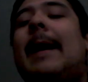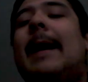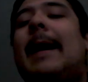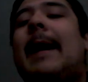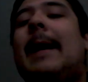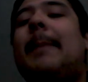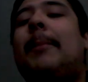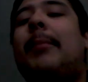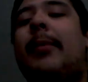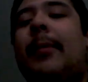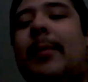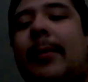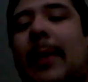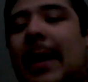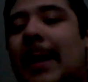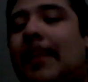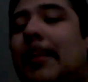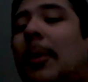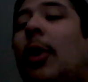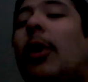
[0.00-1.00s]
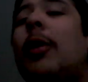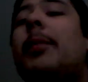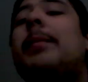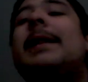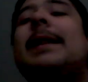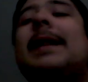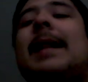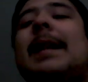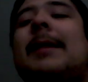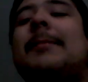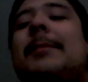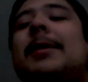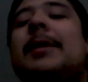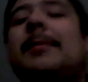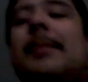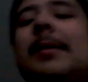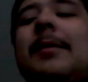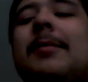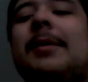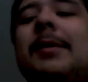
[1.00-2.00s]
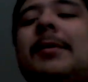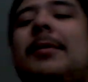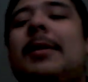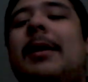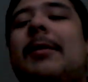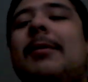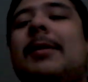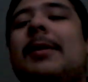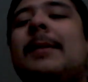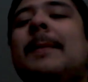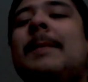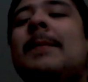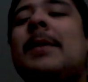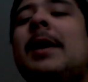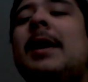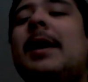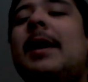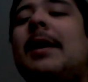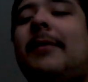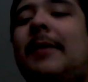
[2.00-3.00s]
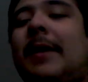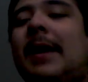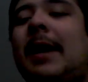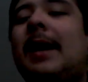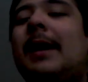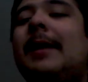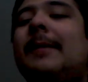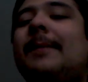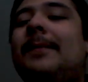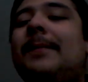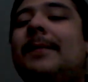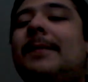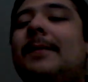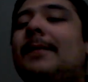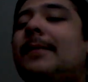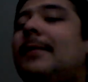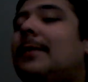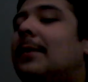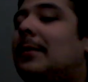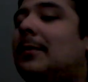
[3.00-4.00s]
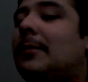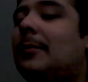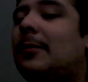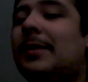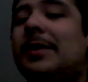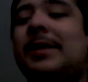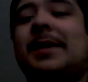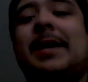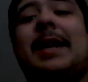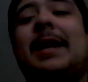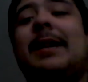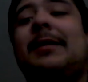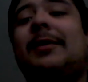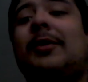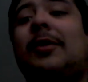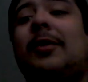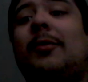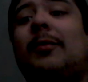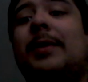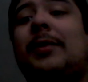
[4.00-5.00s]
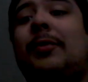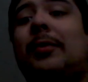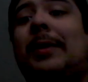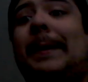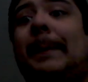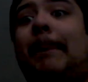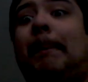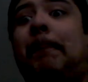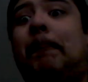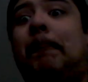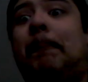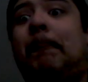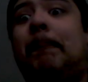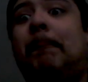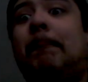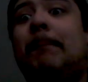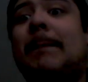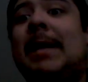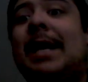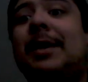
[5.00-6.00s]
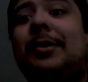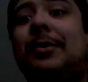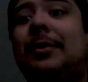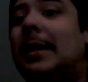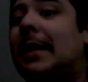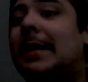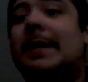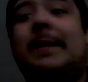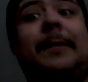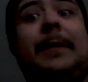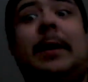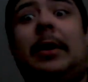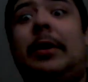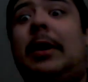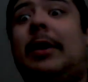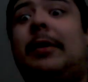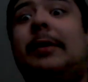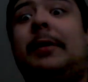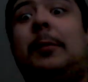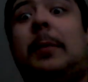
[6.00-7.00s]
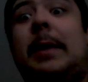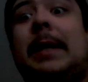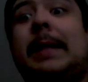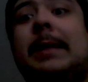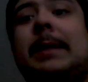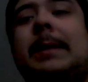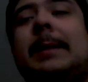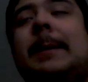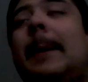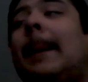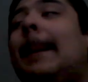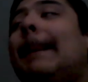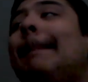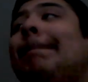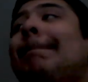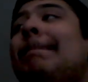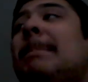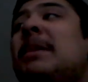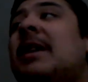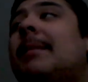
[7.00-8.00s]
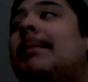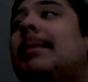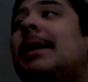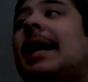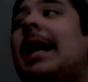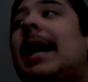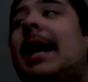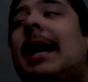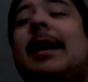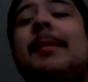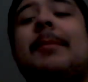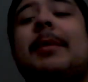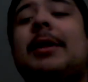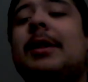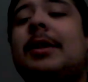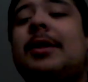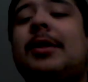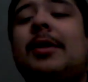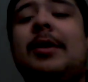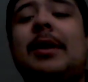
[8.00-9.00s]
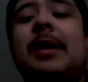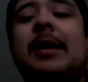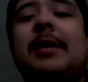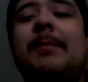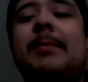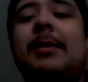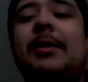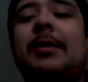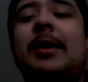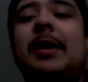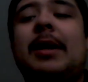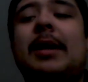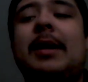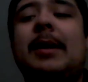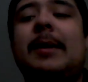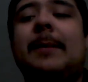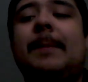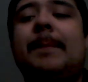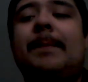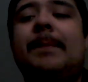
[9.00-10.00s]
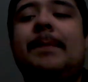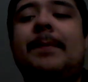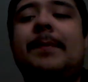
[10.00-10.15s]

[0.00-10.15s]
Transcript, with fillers: i i'm hoping that i'm gonna be able to do that one if not we're just gonna have to go with three and you guys figure out the rest but yeah, I'm gonna show you how to build the